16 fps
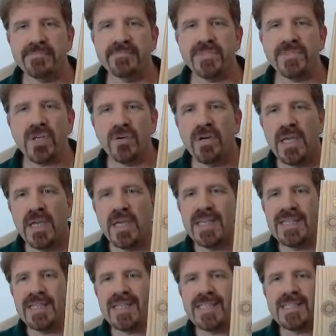So
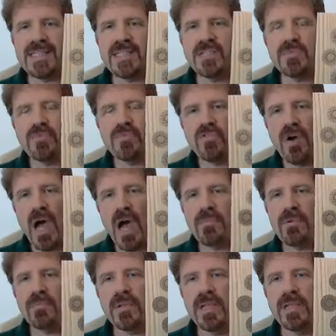this is
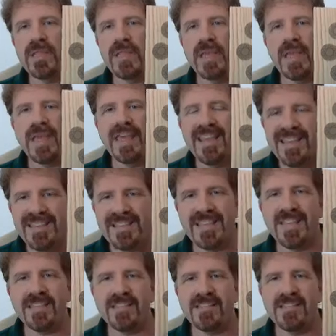probably the
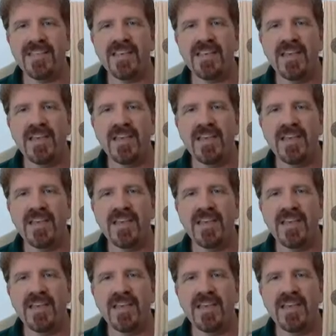easiest,